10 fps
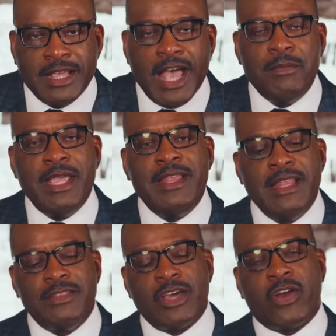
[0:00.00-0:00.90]
I mean,
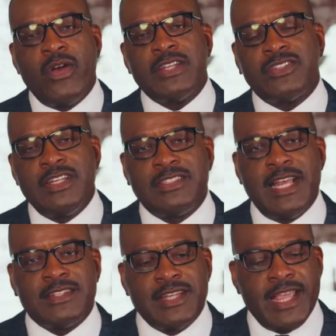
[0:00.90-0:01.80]
the Christians
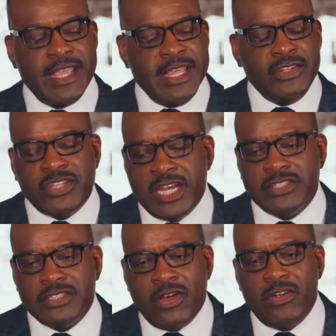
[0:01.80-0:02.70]
that say,
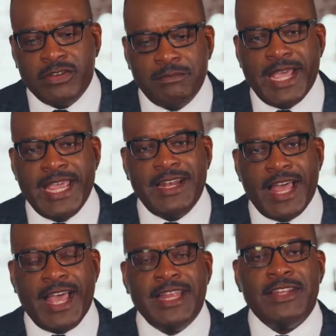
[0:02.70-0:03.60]
Jesus on the main
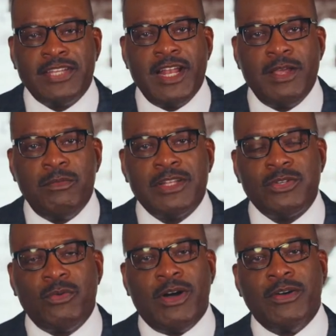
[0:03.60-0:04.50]
line, tell him what
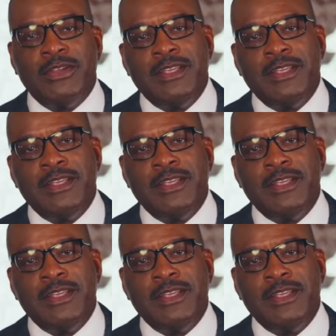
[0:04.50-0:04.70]
you want.